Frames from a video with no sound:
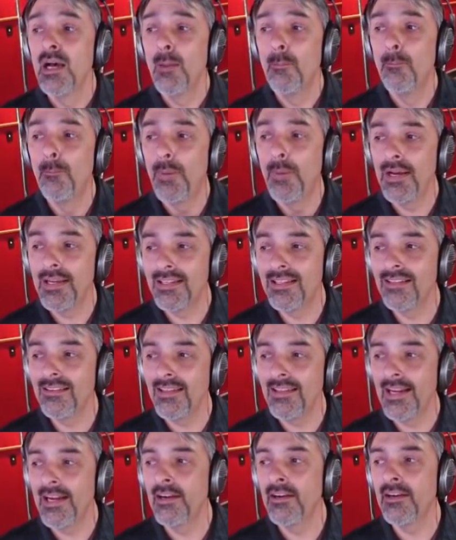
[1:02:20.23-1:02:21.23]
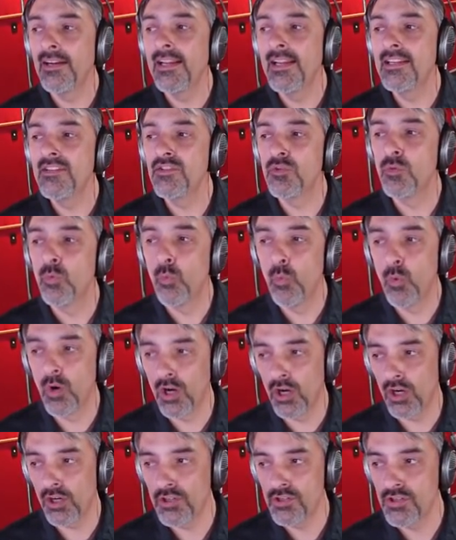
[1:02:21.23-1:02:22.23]
but glare is
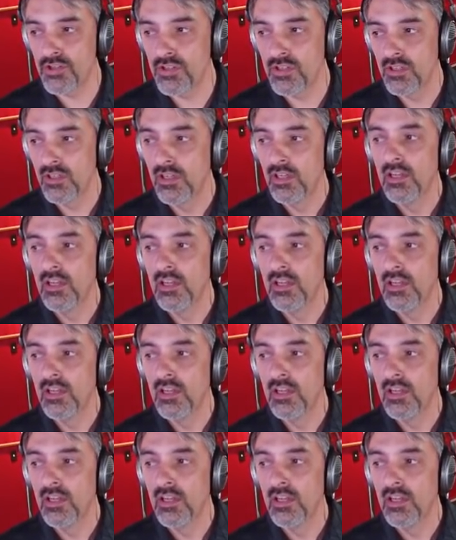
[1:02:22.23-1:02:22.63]
worse